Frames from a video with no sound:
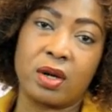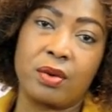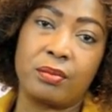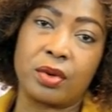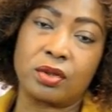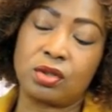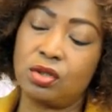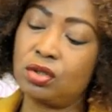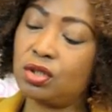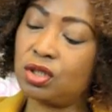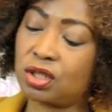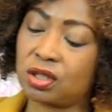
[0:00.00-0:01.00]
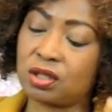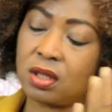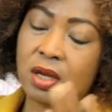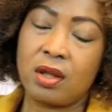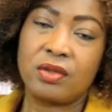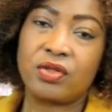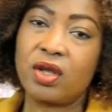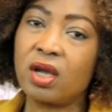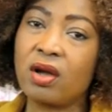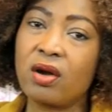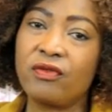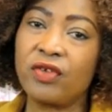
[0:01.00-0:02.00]
on board. You just
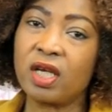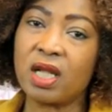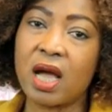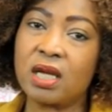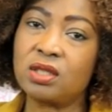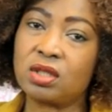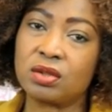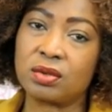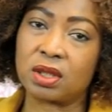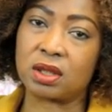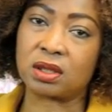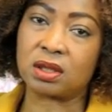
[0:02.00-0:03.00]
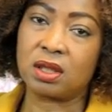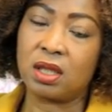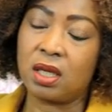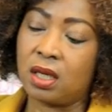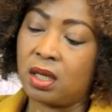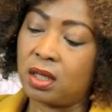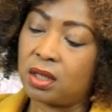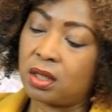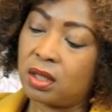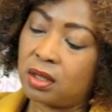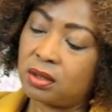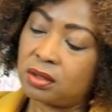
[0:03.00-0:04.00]
think of it and do it.
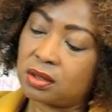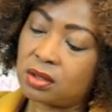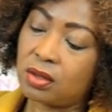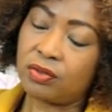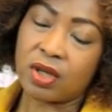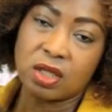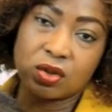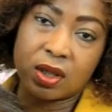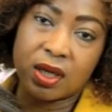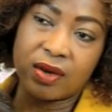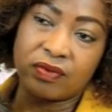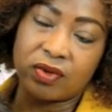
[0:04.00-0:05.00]
So that's what I've